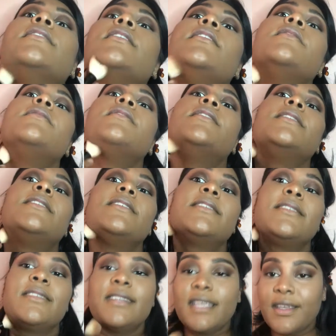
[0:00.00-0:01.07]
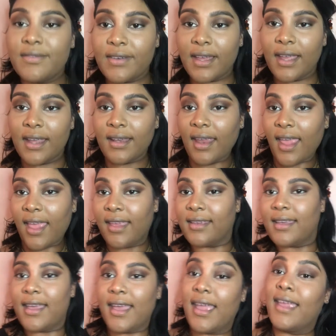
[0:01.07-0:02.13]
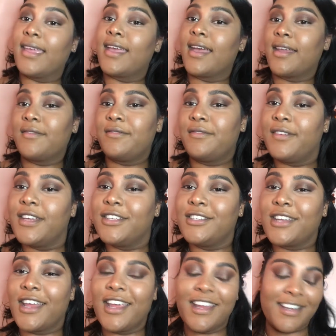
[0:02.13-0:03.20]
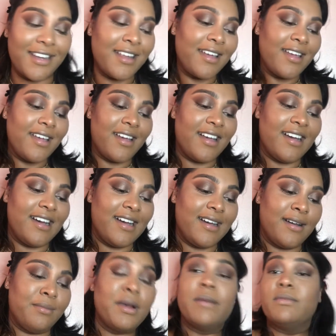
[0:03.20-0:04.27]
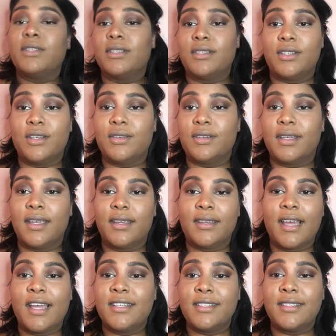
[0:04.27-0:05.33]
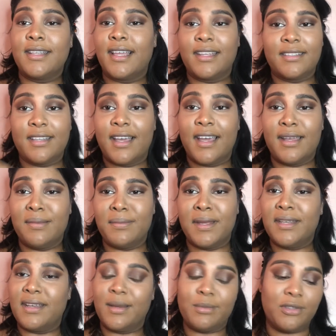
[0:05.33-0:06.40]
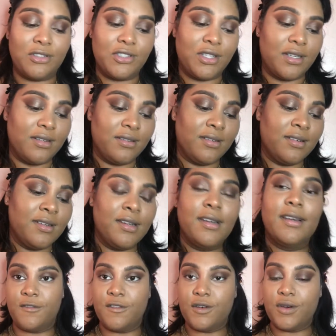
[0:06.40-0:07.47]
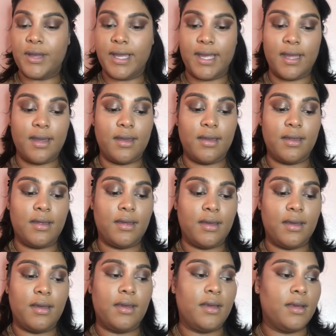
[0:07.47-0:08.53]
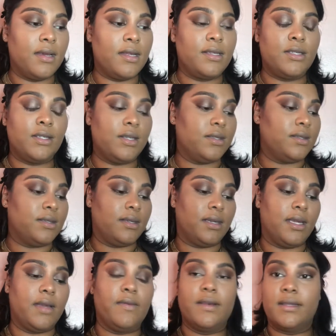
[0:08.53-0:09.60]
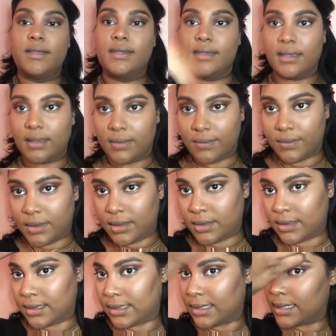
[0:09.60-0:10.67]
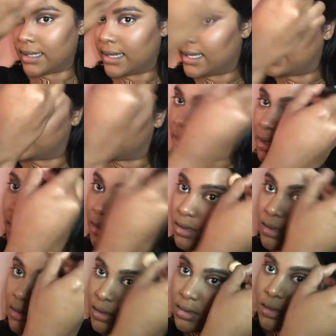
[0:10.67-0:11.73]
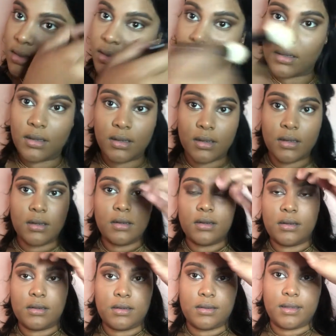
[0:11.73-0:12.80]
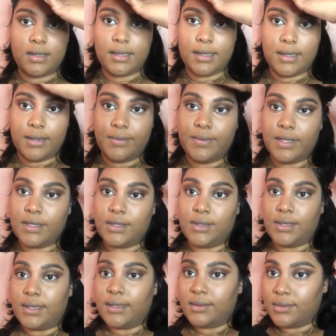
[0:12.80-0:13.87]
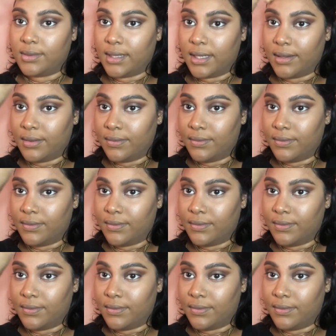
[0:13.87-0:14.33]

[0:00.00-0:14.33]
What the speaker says: of deceiving, aka catfishing. I'm just joking. I just like to hide my double chin. Forehead, just to give it some color. Okay, let's do it this way.